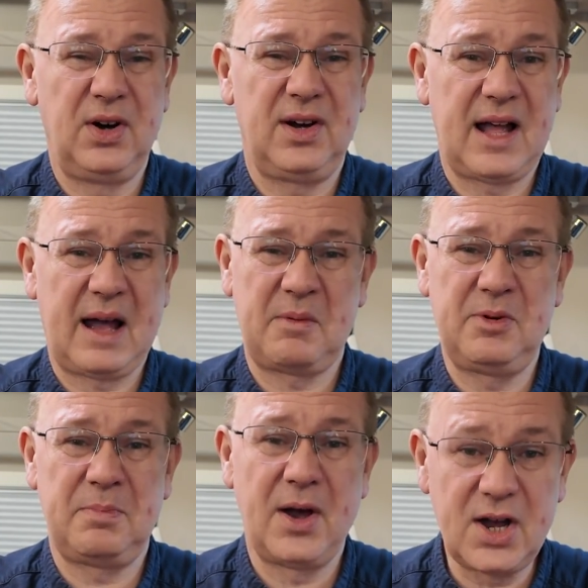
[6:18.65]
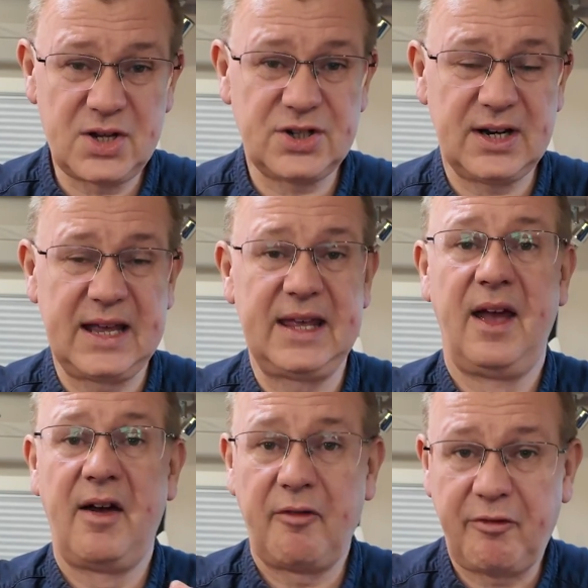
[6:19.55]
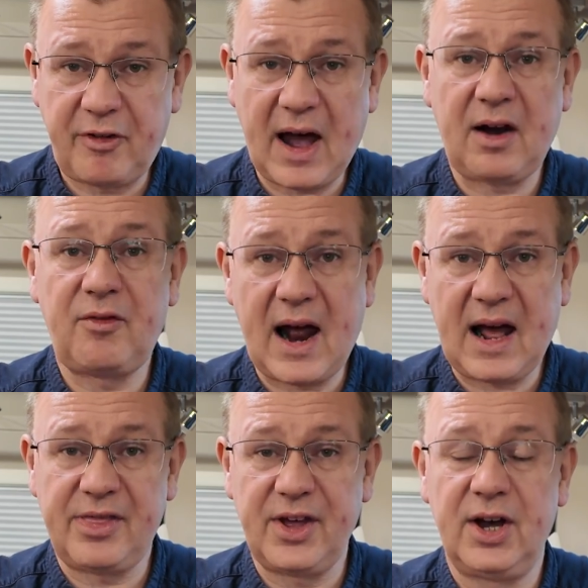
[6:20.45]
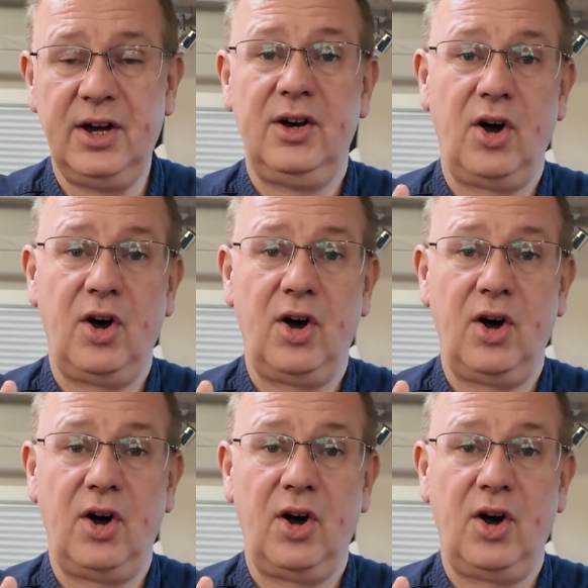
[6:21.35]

but I would personally far rather